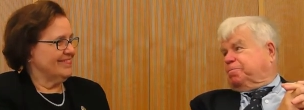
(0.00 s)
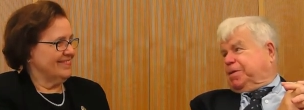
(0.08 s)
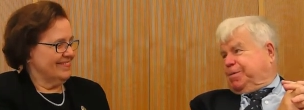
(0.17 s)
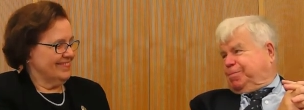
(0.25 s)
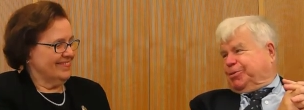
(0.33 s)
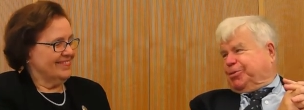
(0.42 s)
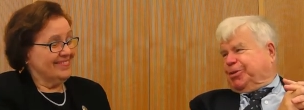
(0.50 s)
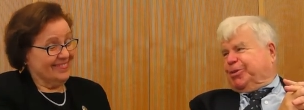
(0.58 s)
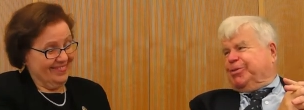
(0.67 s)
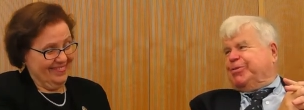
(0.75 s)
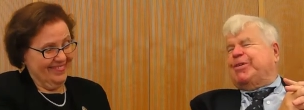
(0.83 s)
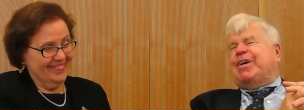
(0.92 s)
Speaker 1: people
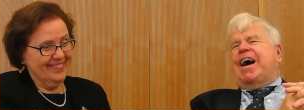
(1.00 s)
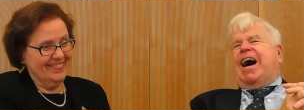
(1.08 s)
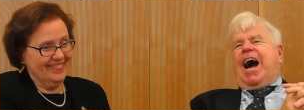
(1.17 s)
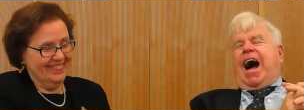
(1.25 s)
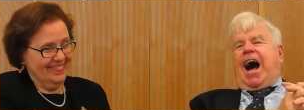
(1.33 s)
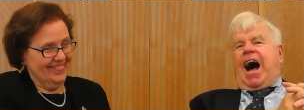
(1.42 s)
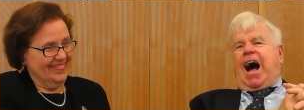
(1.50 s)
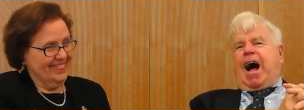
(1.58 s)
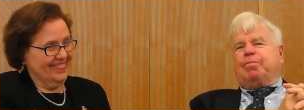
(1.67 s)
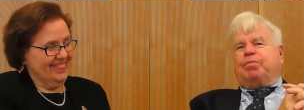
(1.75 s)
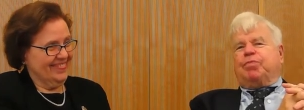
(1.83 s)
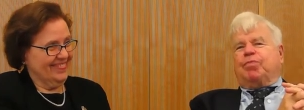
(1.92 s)
do,
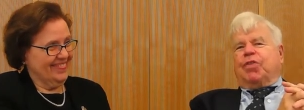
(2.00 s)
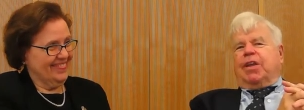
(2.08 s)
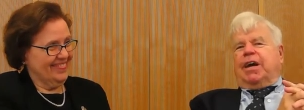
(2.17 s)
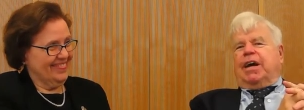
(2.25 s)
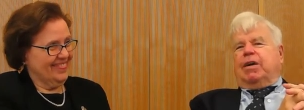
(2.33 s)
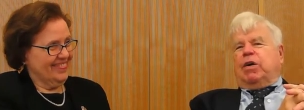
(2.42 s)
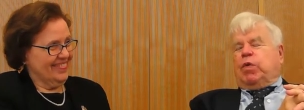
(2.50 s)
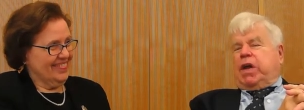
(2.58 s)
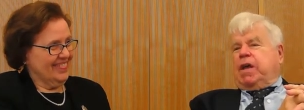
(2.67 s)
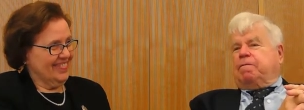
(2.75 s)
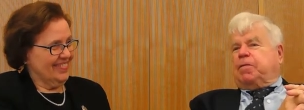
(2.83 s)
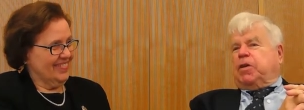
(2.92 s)
uh,
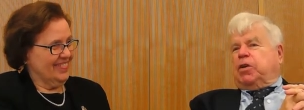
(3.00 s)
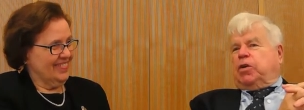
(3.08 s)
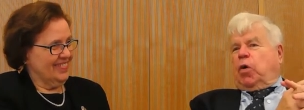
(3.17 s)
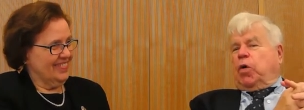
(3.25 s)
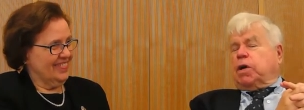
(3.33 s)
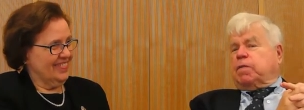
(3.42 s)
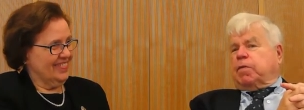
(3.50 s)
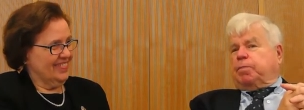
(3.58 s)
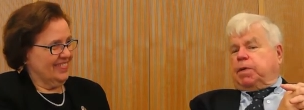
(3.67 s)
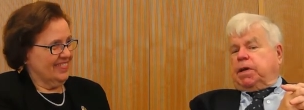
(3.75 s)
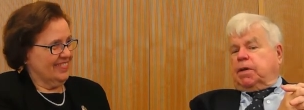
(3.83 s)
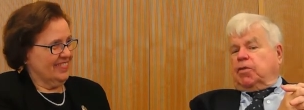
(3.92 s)
if the Court of
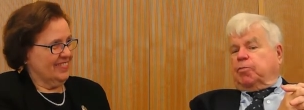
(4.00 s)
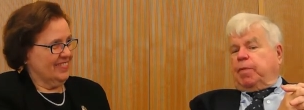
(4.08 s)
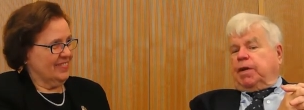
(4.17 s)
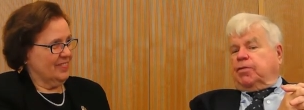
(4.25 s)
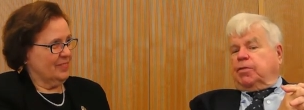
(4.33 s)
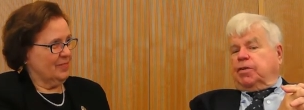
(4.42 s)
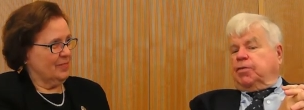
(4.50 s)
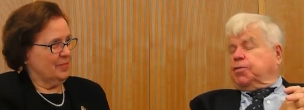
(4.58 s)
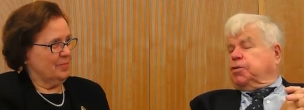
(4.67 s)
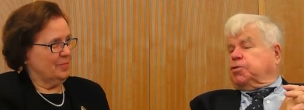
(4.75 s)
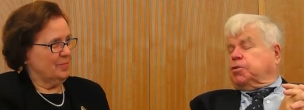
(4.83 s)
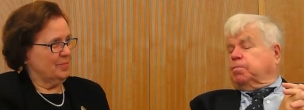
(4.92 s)
Appeals makes a
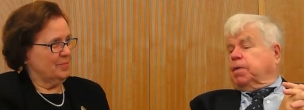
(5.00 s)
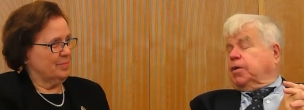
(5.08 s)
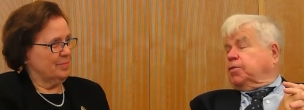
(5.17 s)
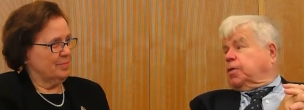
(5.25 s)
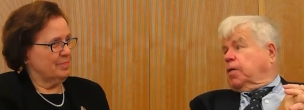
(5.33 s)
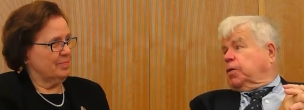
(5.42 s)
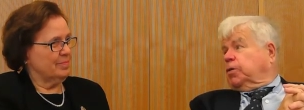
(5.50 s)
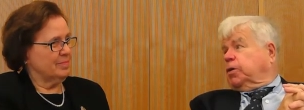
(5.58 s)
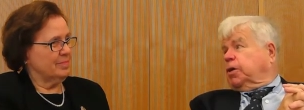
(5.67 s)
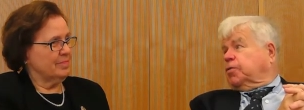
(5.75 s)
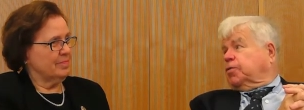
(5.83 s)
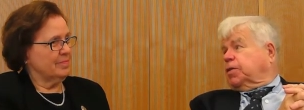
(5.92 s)
decision based on the New
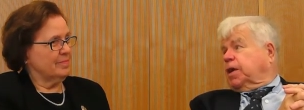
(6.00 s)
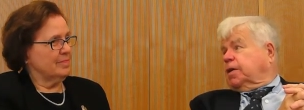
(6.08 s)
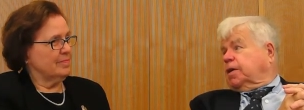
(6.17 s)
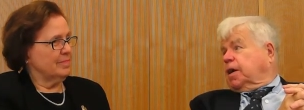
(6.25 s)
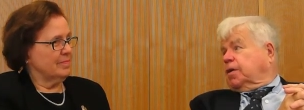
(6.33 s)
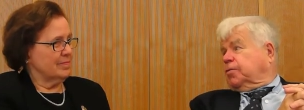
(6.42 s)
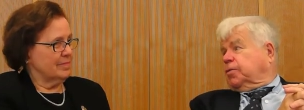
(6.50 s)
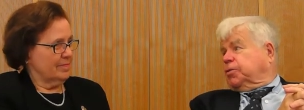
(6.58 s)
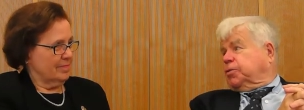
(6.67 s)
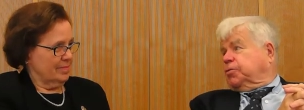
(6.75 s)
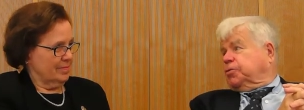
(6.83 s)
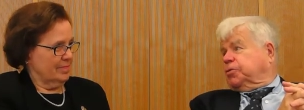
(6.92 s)
York State
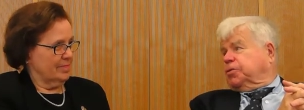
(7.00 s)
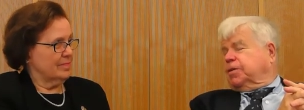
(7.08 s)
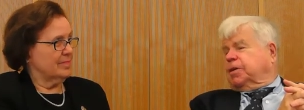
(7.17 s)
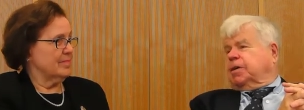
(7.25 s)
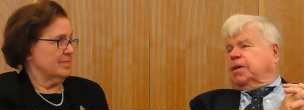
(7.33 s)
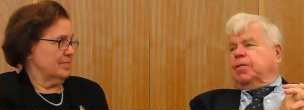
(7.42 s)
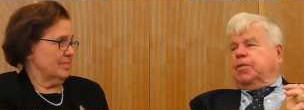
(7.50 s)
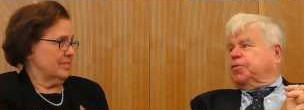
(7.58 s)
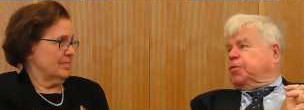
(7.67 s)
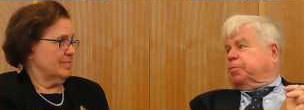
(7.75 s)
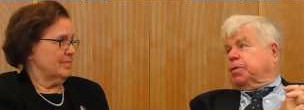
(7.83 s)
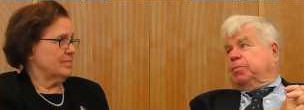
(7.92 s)
Constitution, the
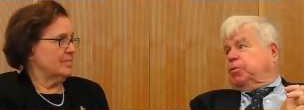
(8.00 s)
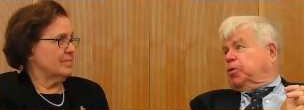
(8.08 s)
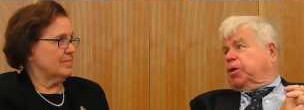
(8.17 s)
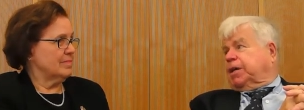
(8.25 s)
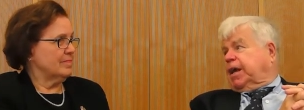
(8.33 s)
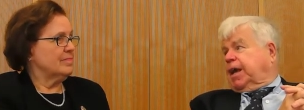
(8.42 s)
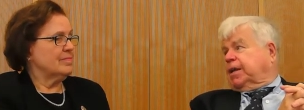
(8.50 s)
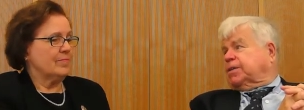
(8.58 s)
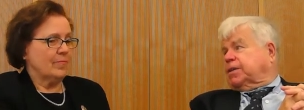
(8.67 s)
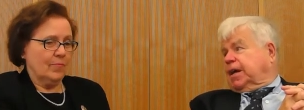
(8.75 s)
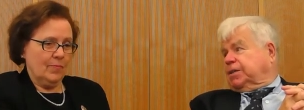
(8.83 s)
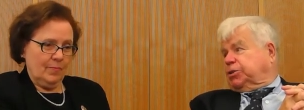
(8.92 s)
Supreme Court can't
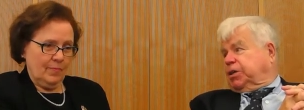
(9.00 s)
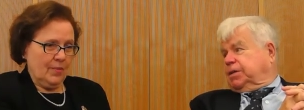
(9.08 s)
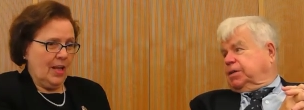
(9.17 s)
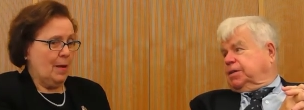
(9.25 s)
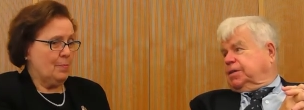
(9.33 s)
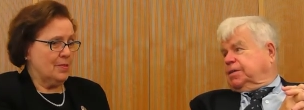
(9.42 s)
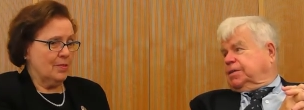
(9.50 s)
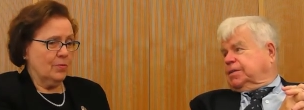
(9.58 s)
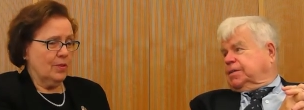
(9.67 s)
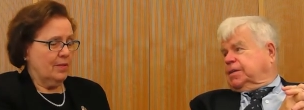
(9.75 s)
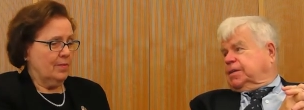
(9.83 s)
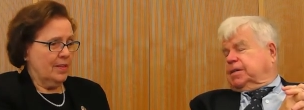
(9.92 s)
touch it.
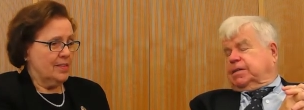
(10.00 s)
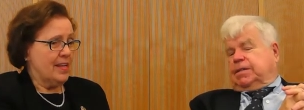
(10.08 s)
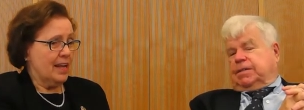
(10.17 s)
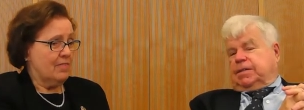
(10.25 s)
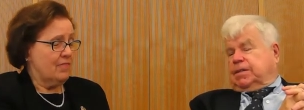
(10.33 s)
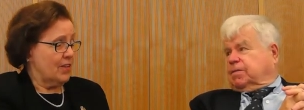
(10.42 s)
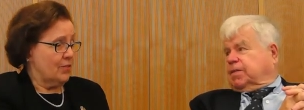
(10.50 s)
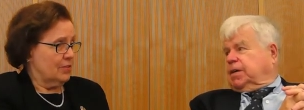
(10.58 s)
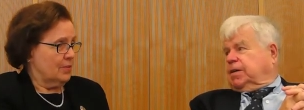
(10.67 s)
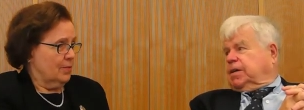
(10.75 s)
Absolutely. It's not a federal